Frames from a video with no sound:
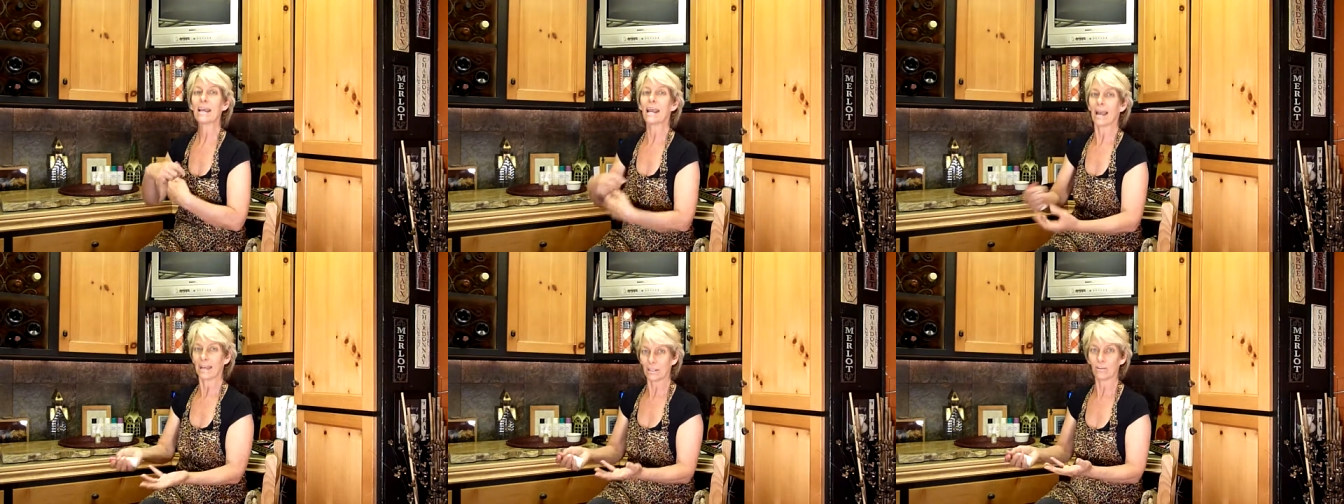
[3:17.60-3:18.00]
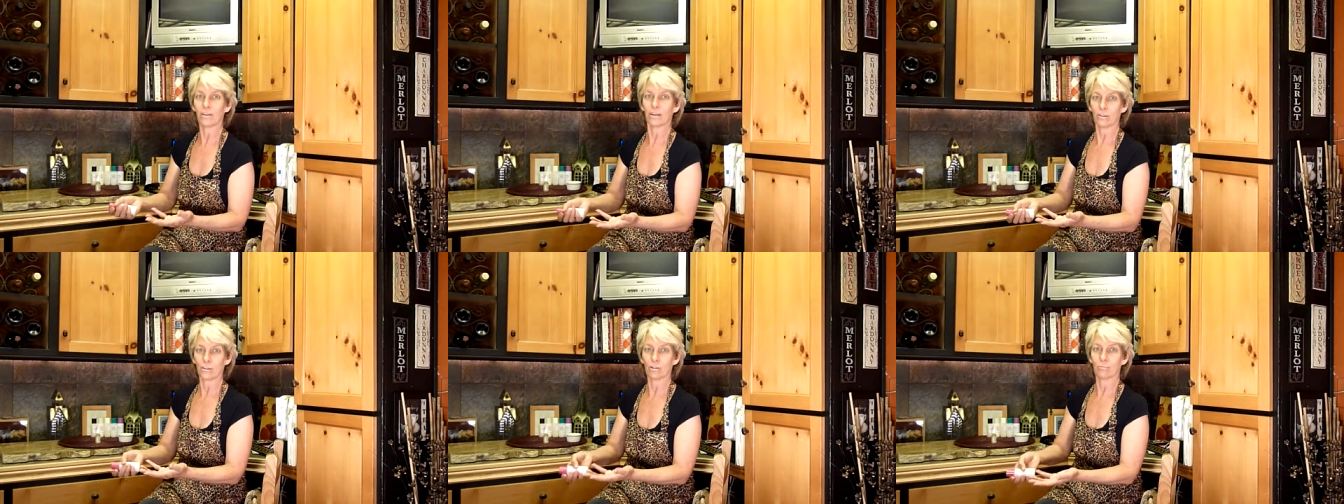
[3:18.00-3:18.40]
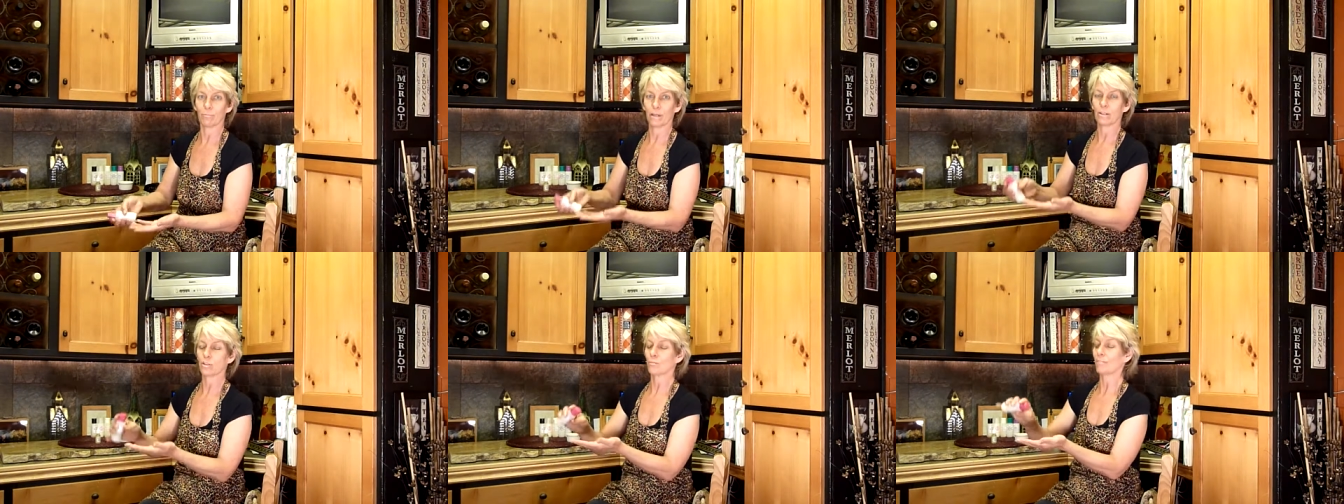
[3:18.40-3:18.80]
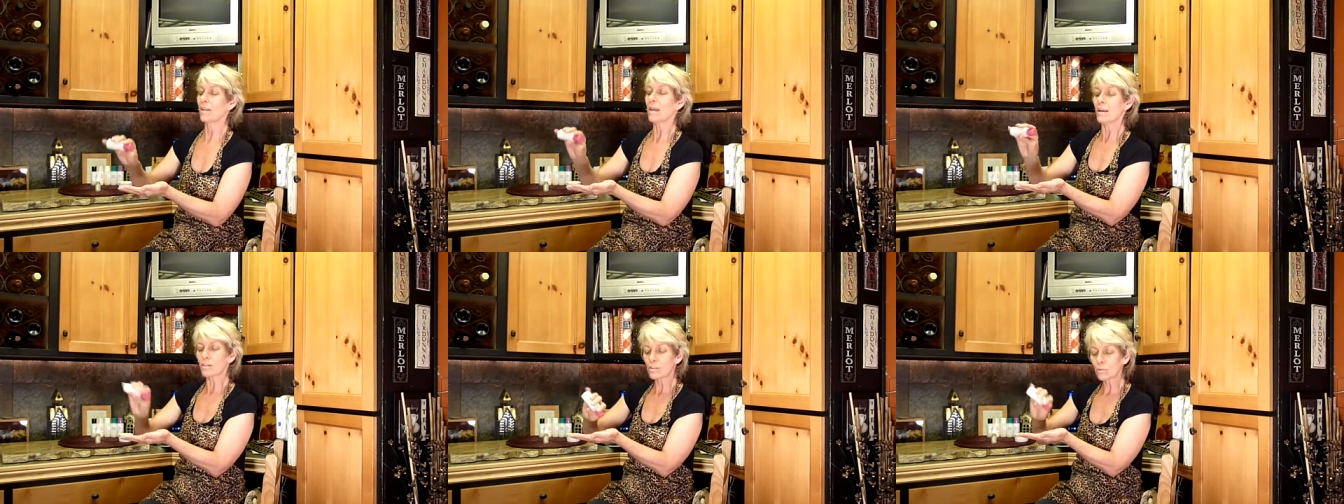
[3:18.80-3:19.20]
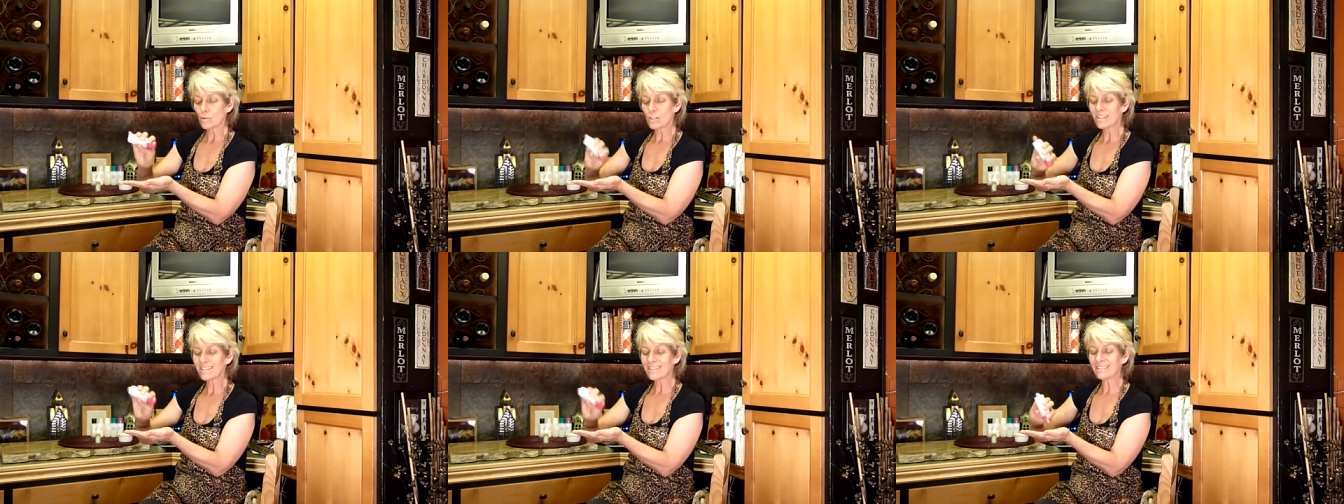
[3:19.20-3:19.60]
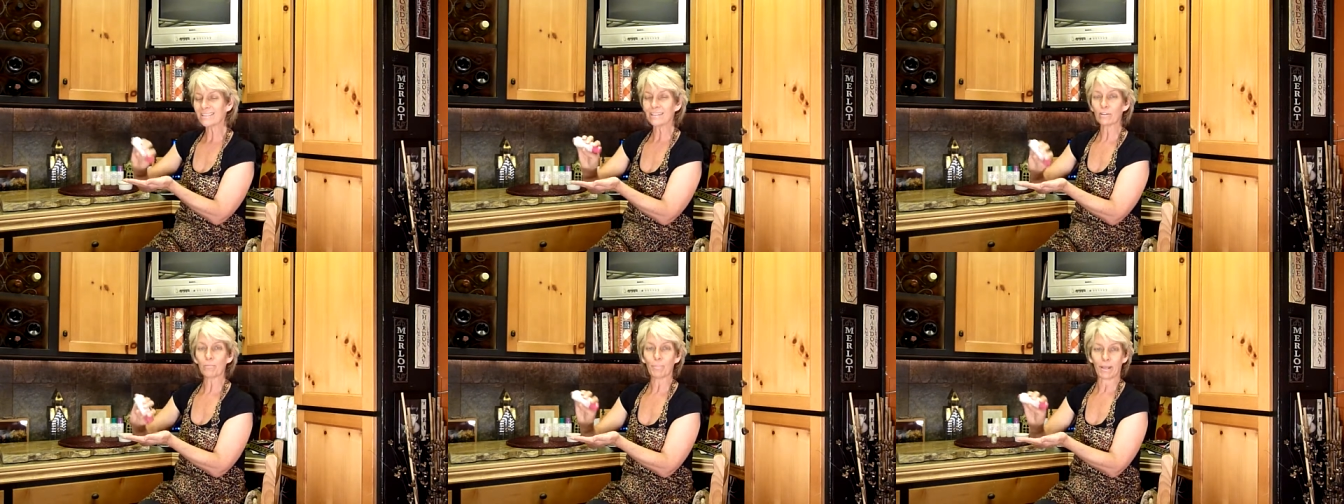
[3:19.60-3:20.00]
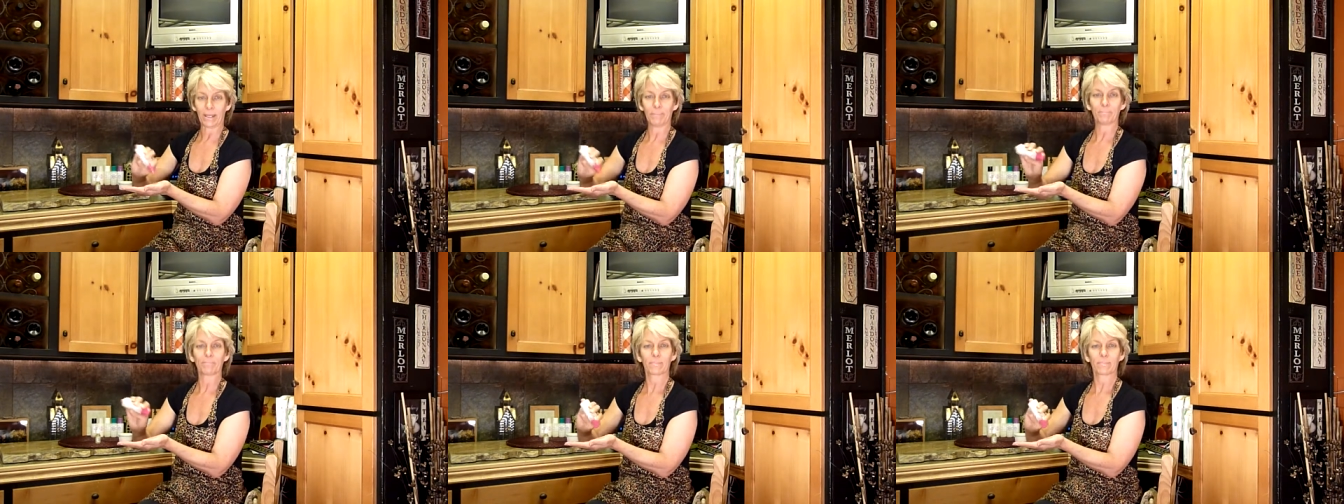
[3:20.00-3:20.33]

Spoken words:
and you get too much. So just a little bit.